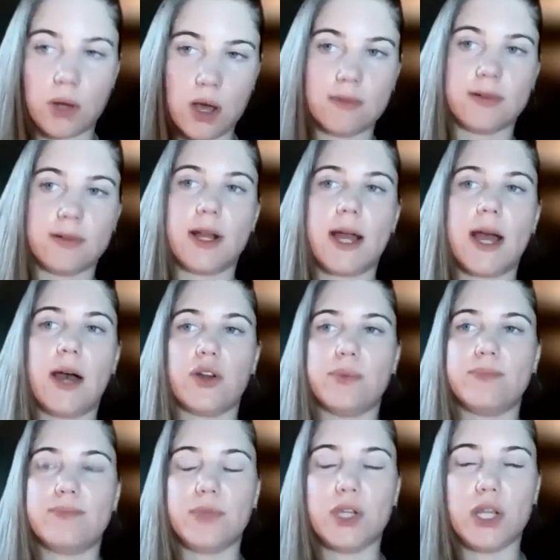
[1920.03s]
cover how to,
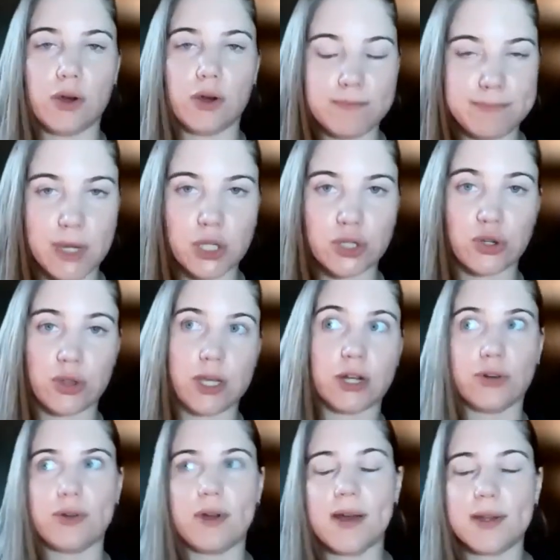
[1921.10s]
make sure that
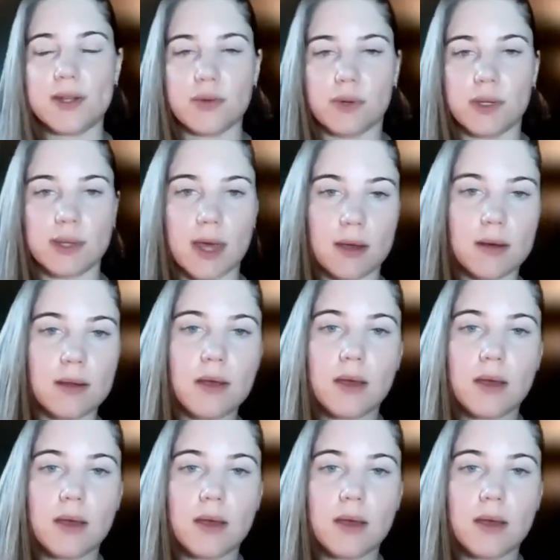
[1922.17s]
you're not doing that.